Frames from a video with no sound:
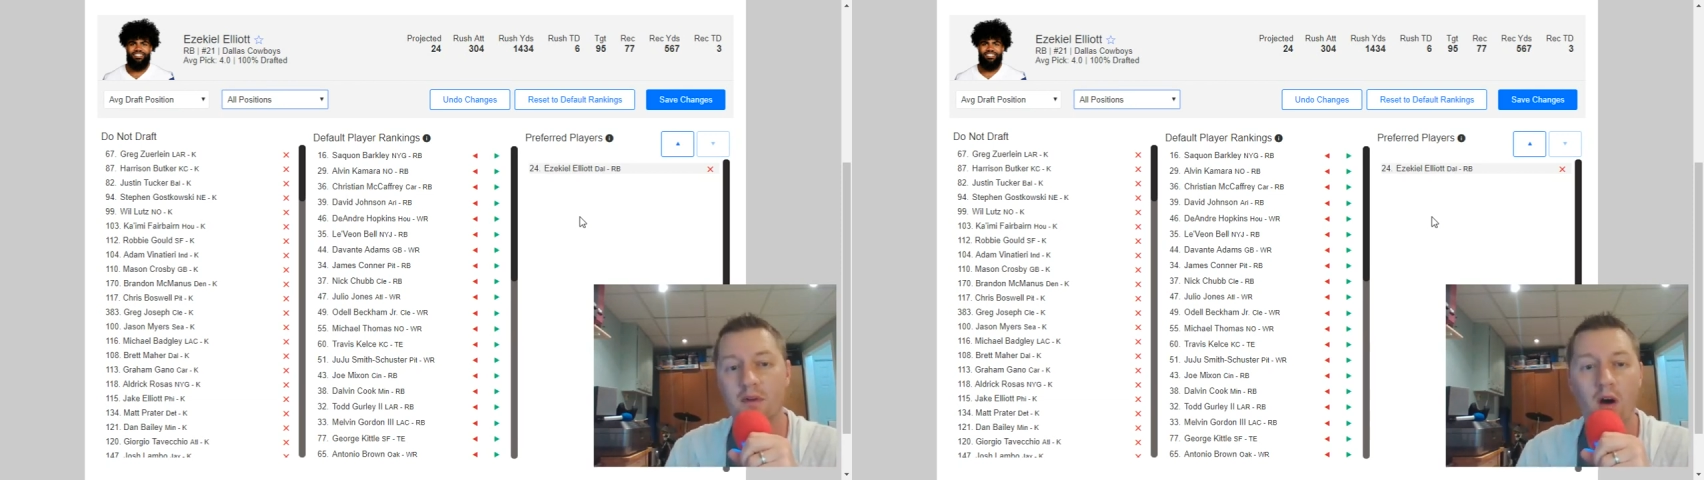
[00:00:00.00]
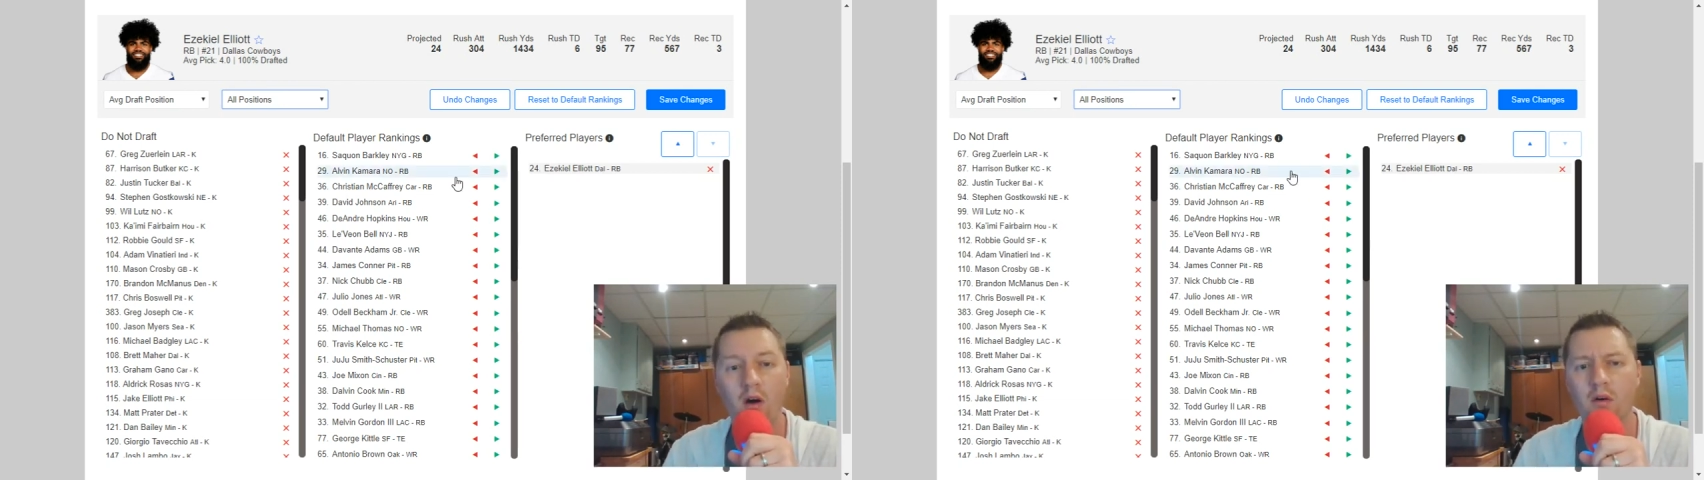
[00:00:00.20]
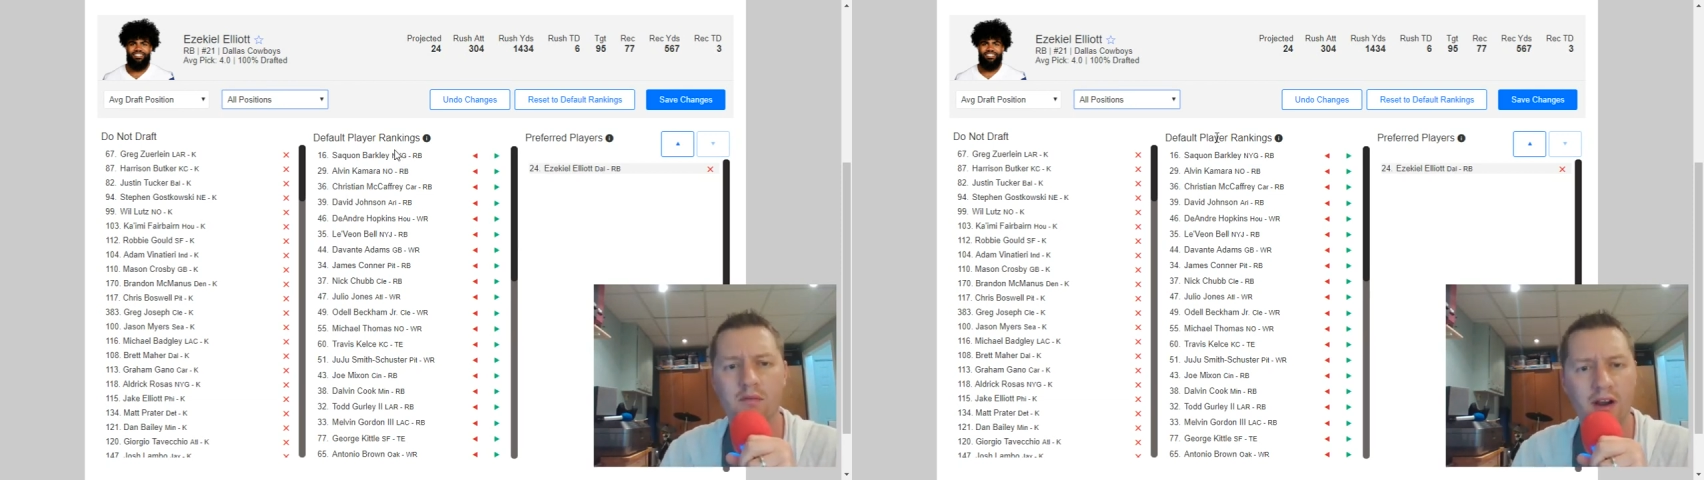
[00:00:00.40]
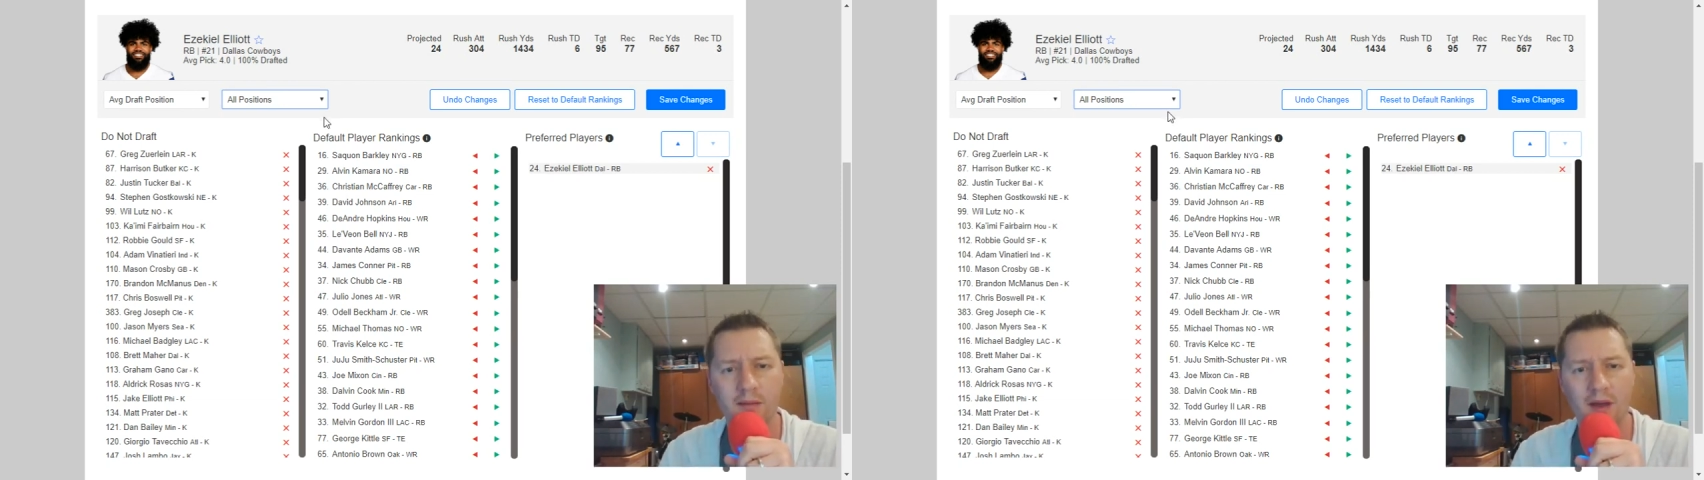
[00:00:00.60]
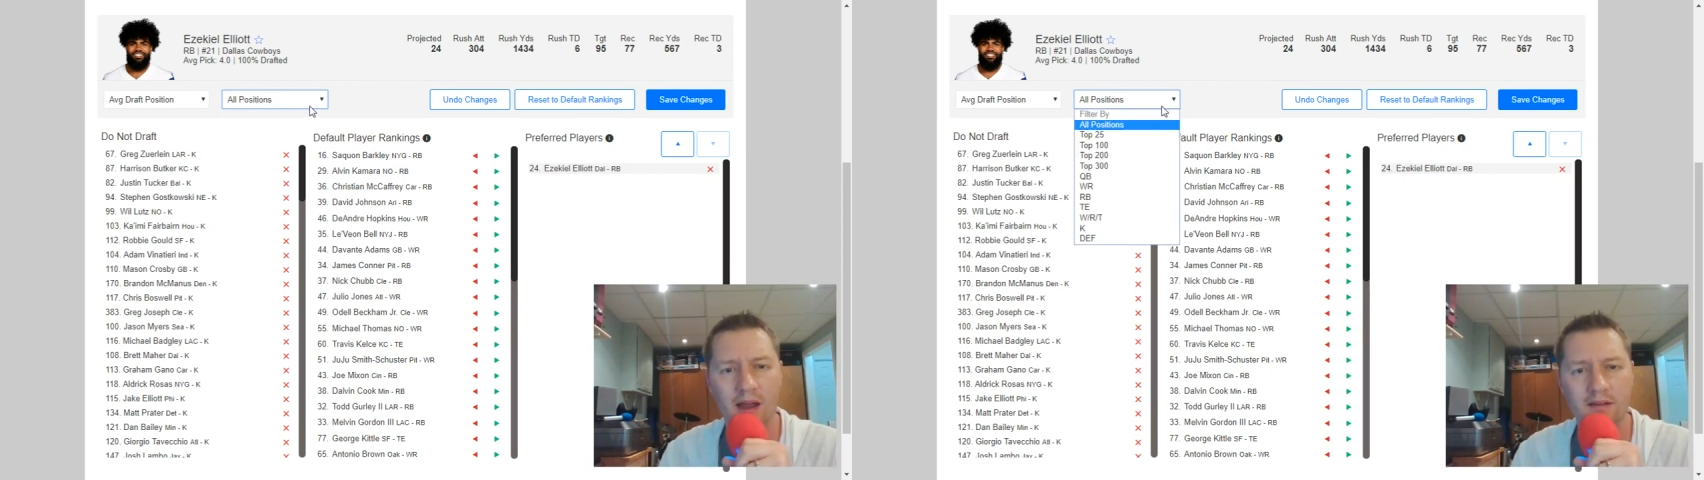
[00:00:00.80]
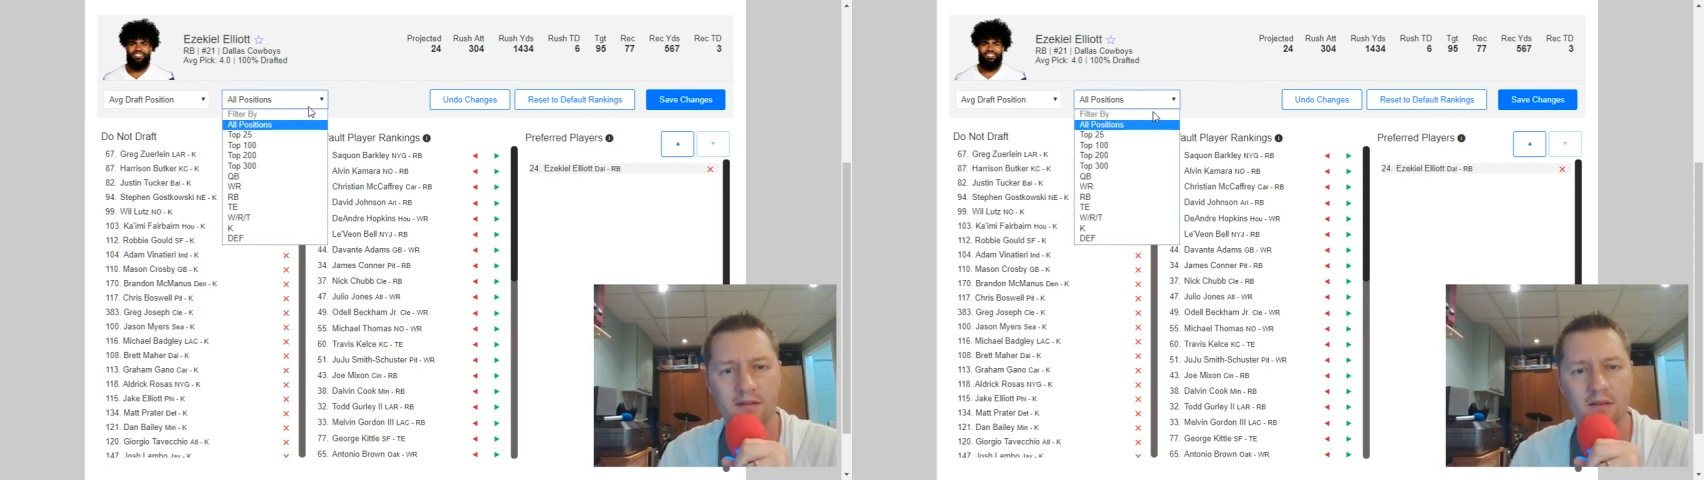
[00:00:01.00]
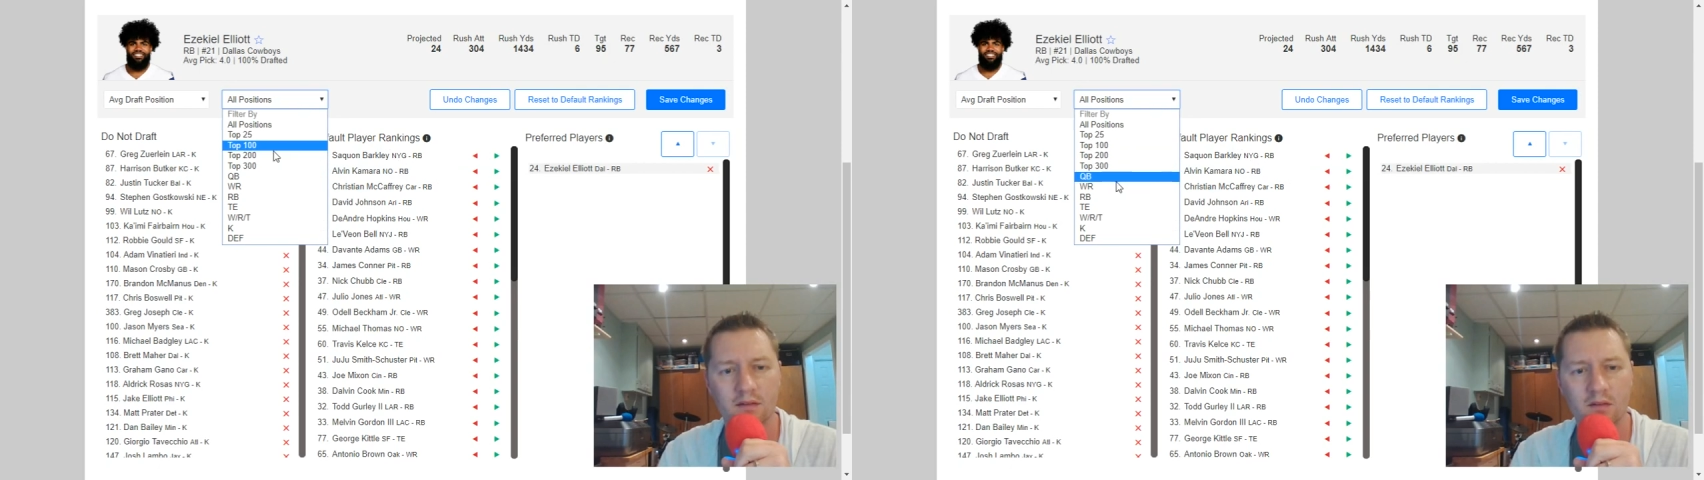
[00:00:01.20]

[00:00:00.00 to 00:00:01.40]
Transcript: all running backs.